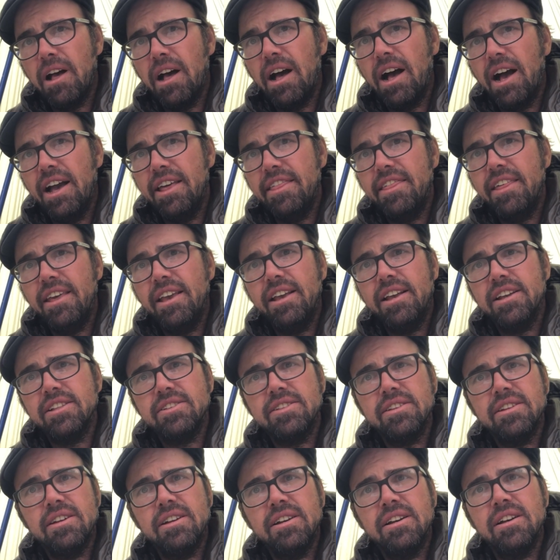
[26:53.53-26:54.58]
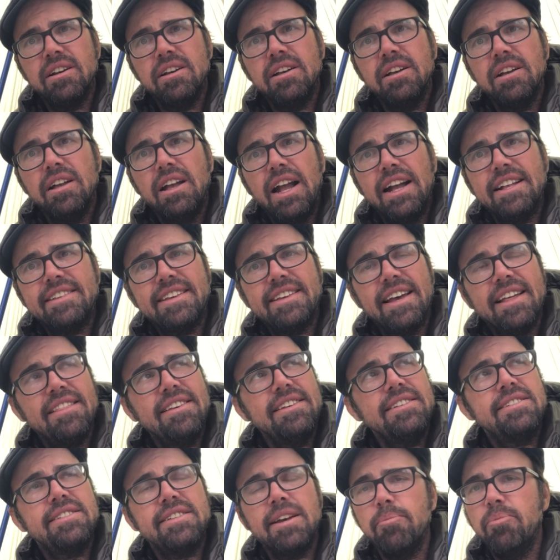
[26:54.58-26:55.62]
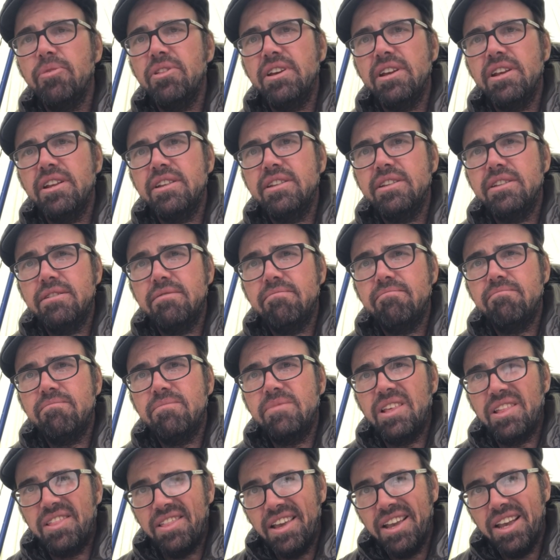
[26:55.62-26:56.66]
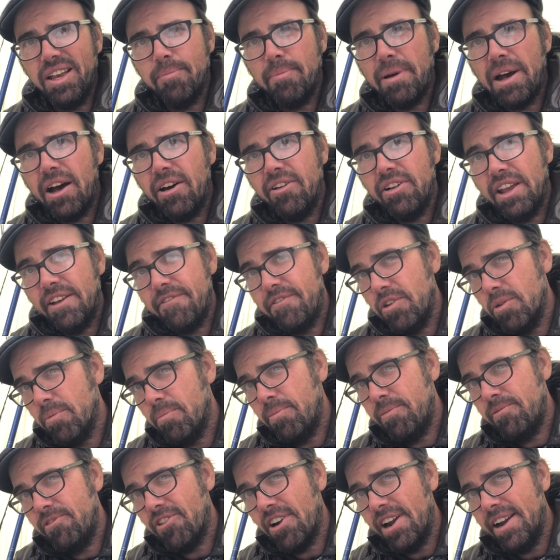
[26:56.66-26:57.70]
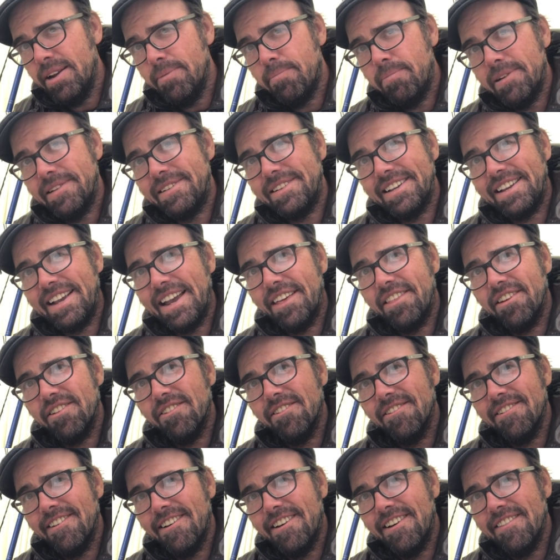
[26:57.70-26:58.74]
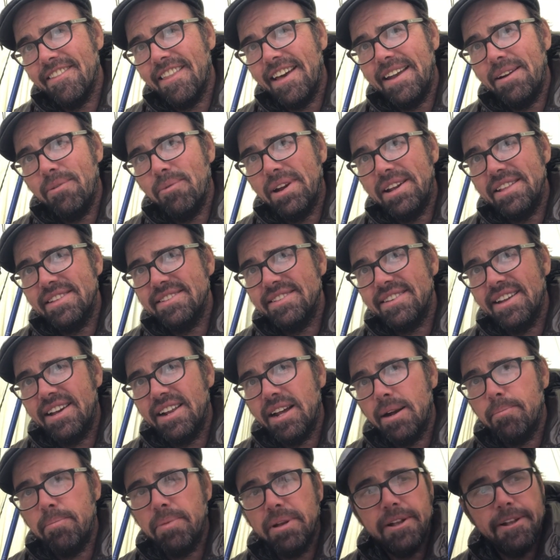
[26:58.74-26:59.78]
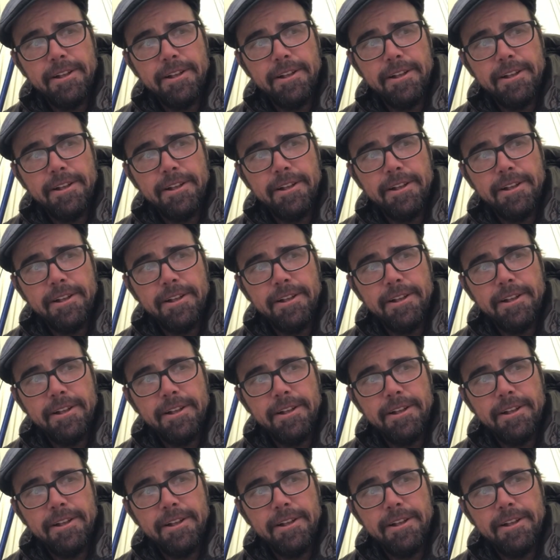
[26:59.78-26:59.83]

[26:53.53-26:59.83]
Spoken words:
I think it's at least something to think about if you're trying to put together a lightweight setup.